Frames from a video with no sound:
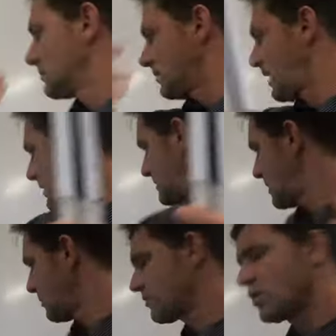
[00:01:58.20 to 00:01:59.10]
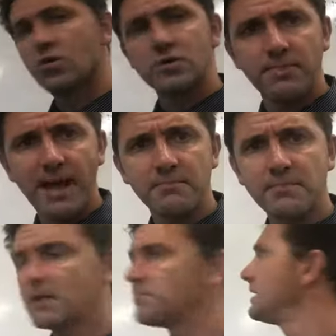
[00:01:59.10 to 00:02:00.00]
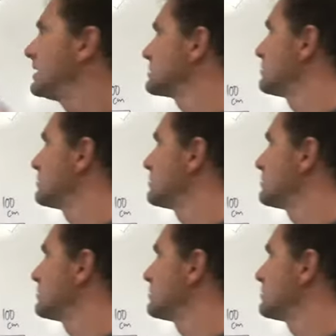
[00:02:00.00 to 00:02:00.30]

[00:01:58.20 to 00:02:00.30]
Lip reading: Okay, so we've talked about millimetres,